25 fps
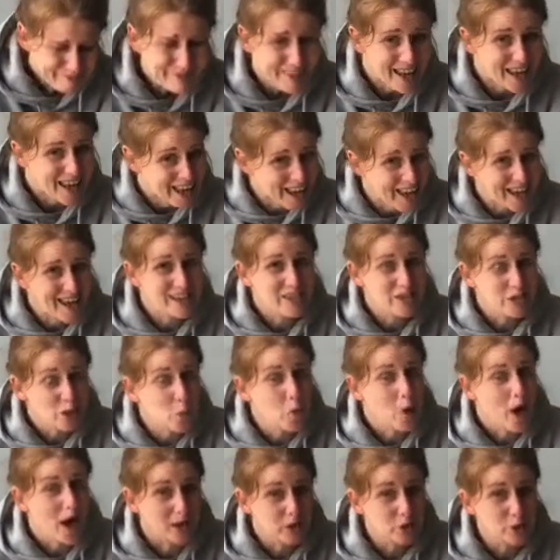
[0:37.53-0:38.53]
it is a
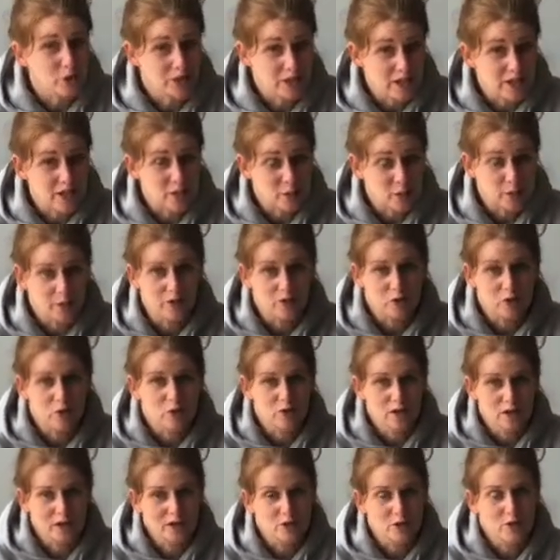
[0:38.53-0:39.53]
while since we've done
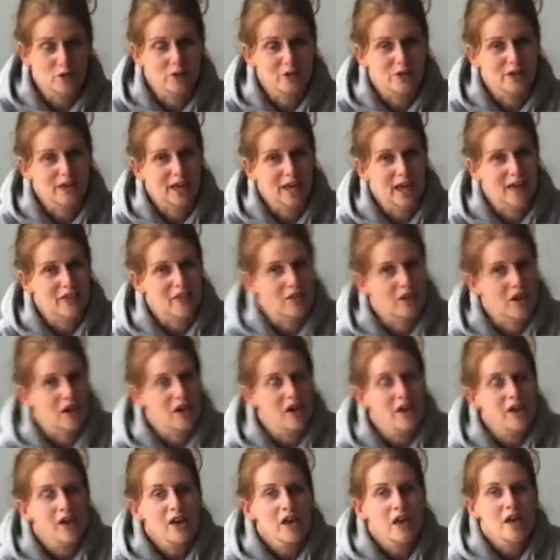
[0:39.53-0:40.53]
this all together,
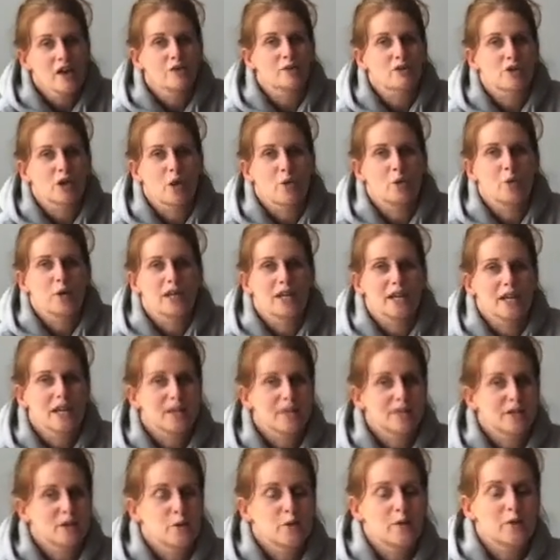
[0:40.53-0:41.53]
so we need
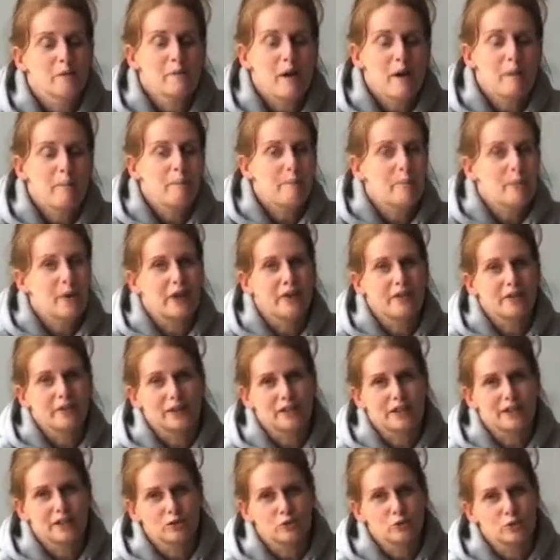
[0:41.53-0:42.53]
to remember the
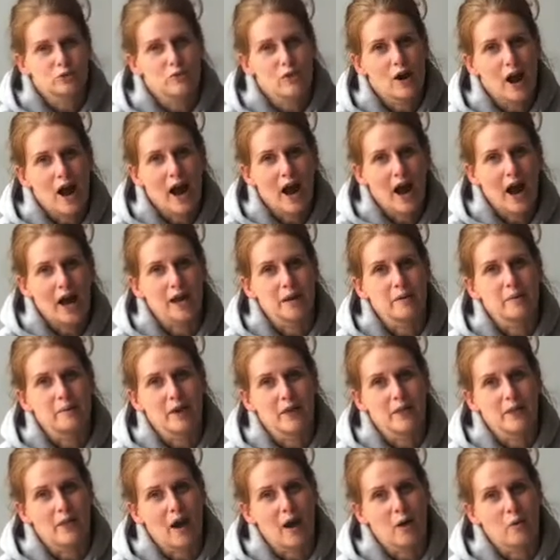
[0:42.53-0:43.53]
little rhyme
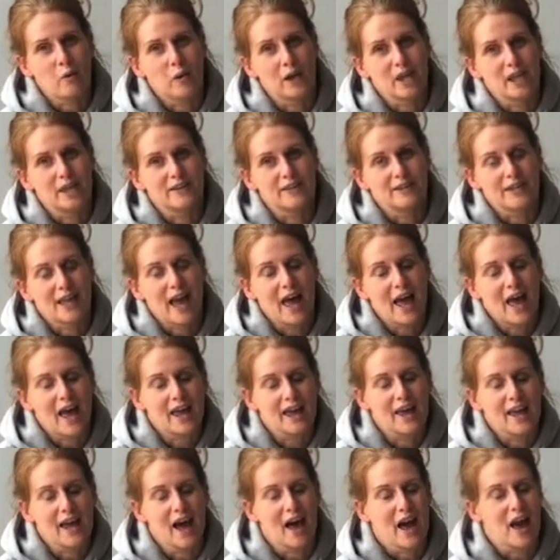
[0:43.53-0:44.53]
that we
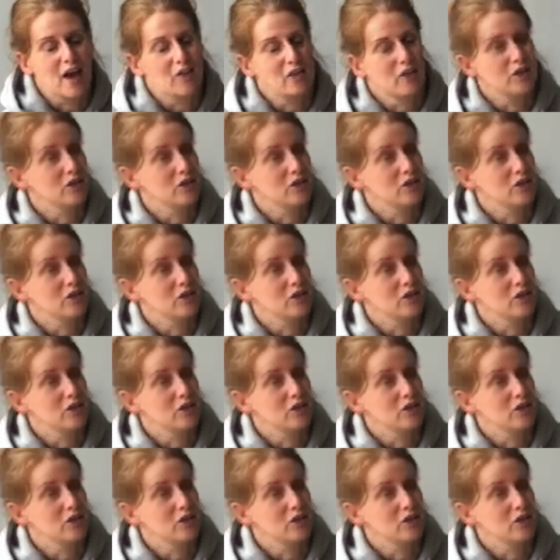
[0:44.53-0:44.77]
say at the